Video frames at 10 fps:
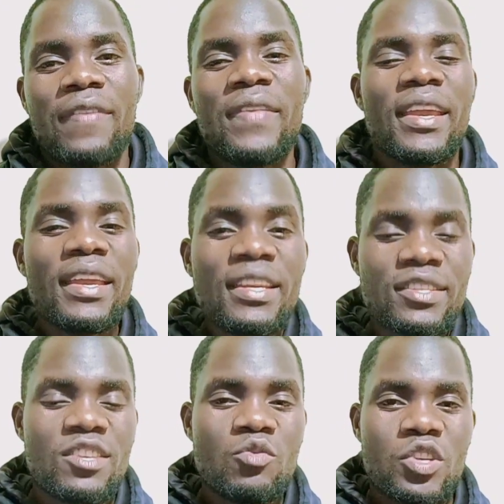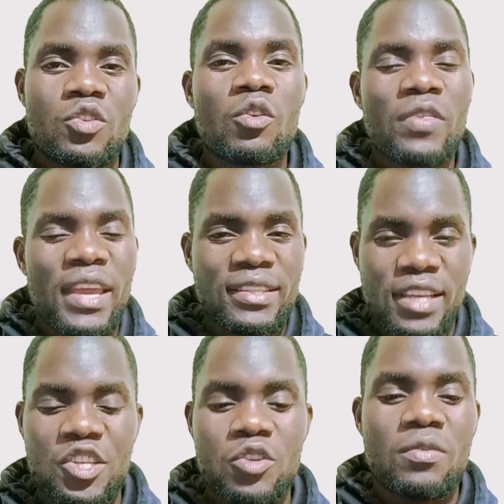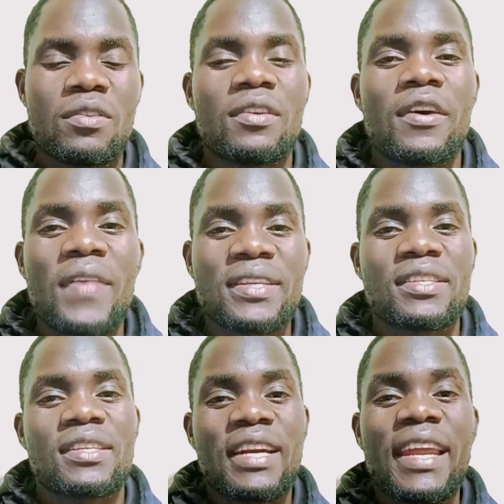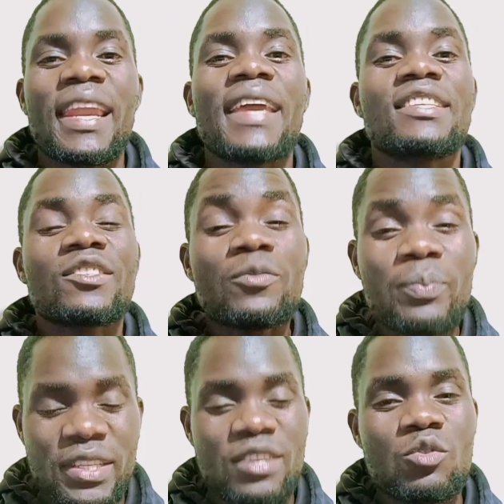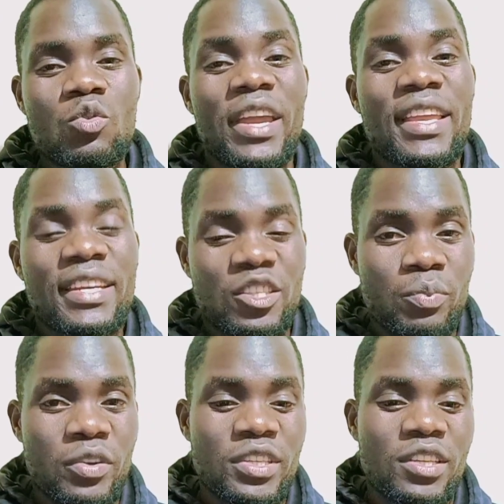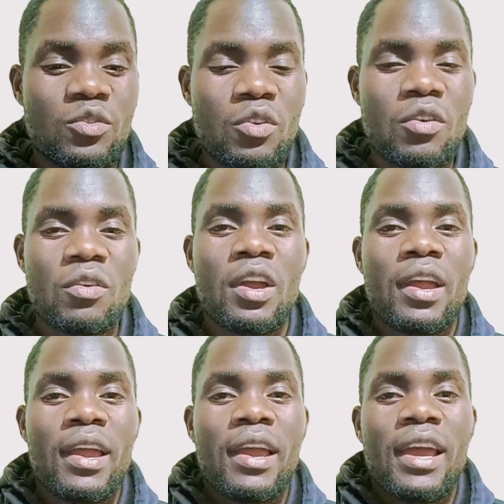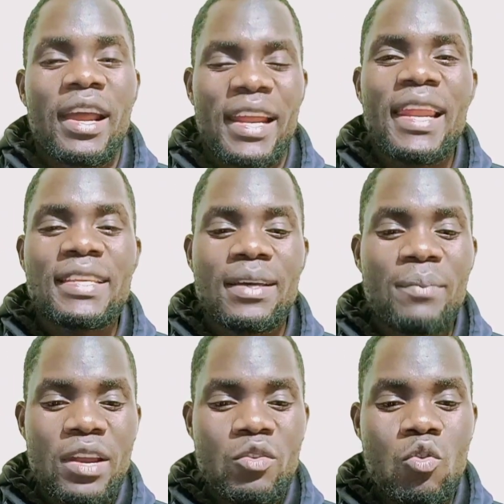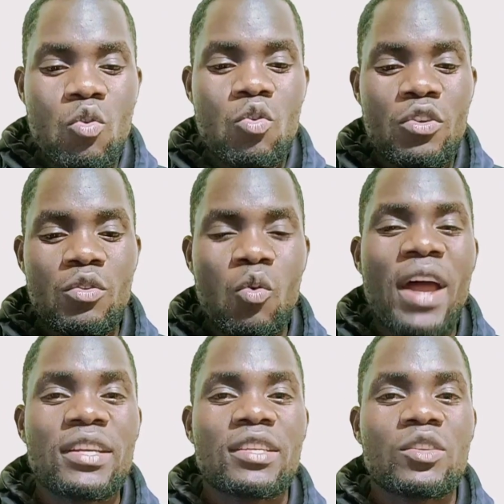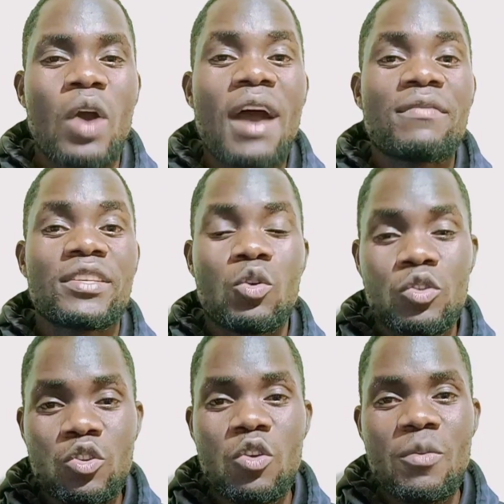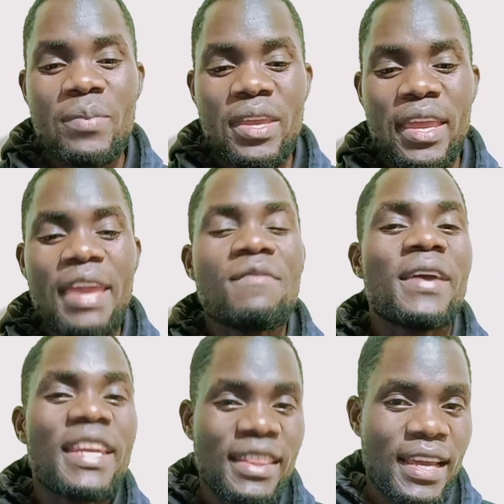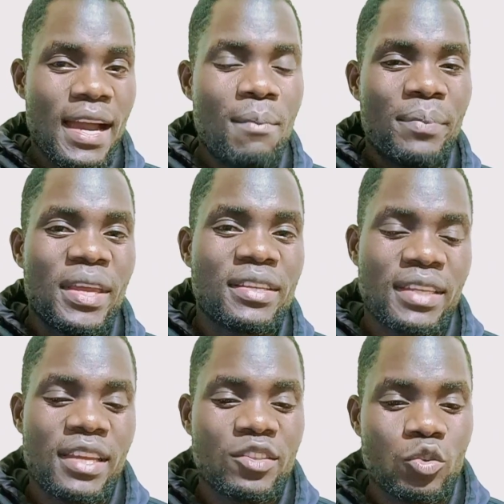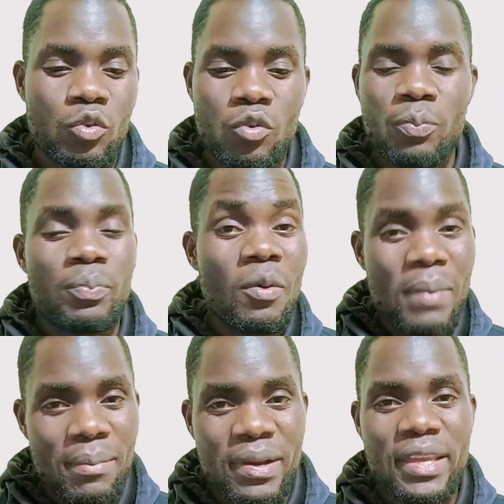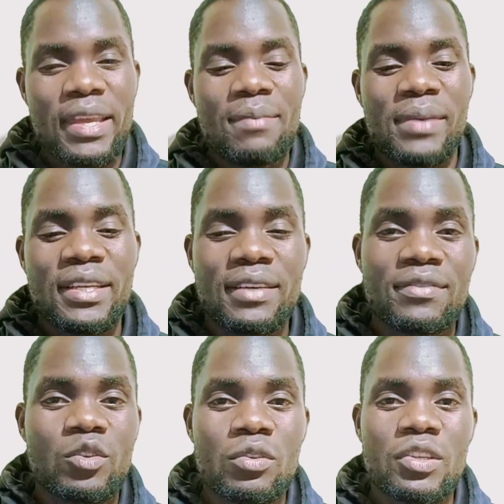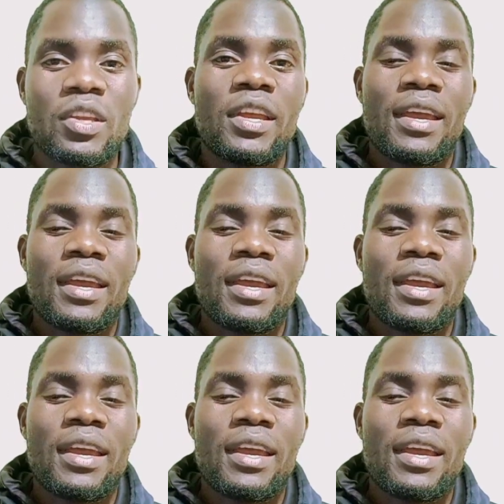the insinuation or the assertion that Raila is President Uhuru Kenyatta's project. You know, Raila is a man who would want to have his autonomy even in the campaigns. And so probably he might have told